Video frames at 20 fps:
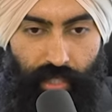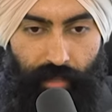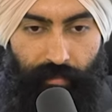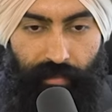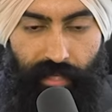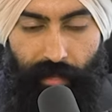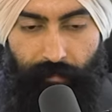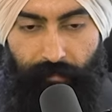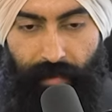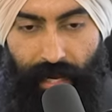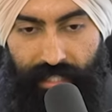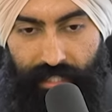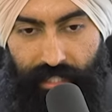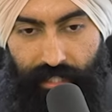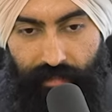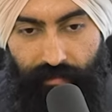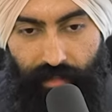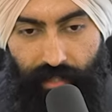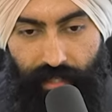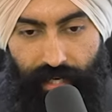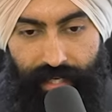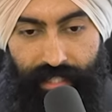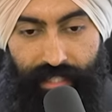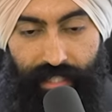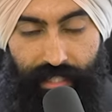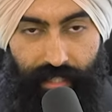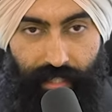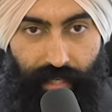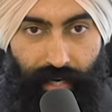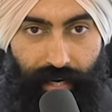They'll be impacted if the United
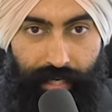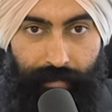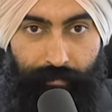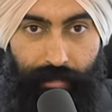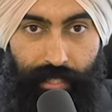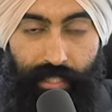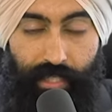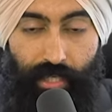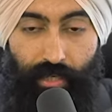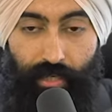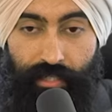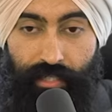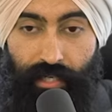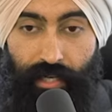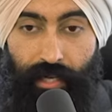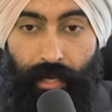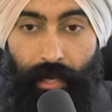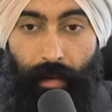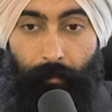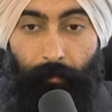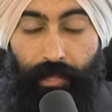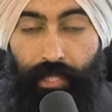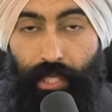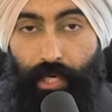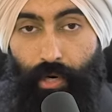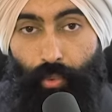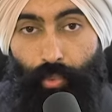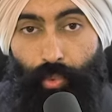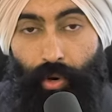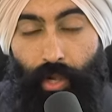States economy gets hurt, but they
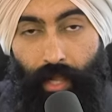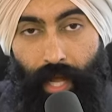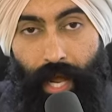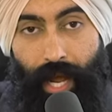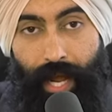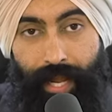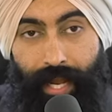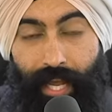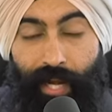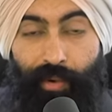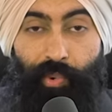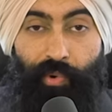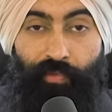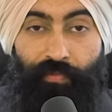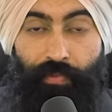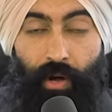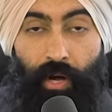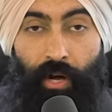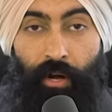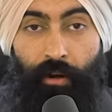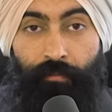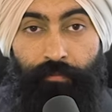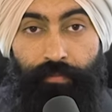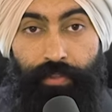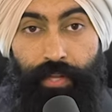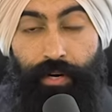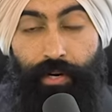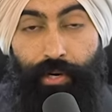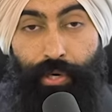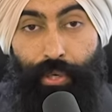don't rely and revolve
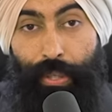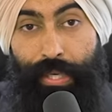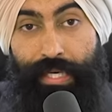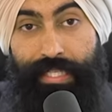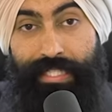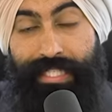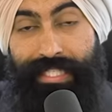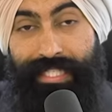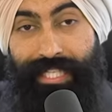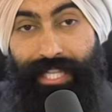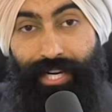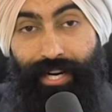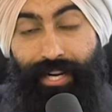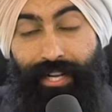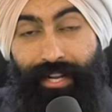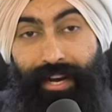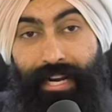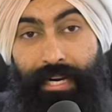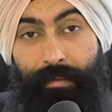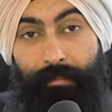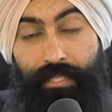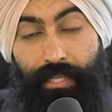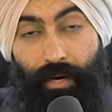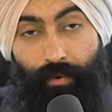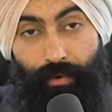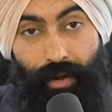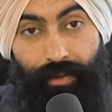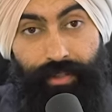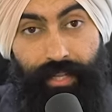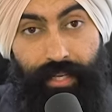their currencies and their economies
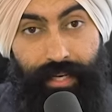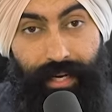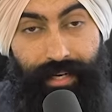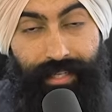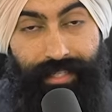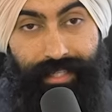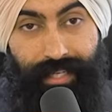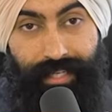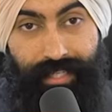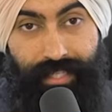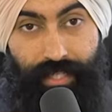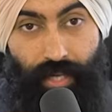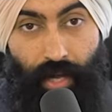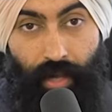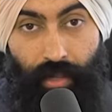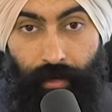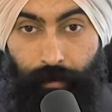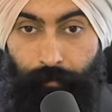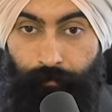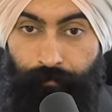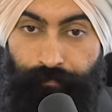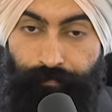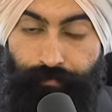around the United States dollar.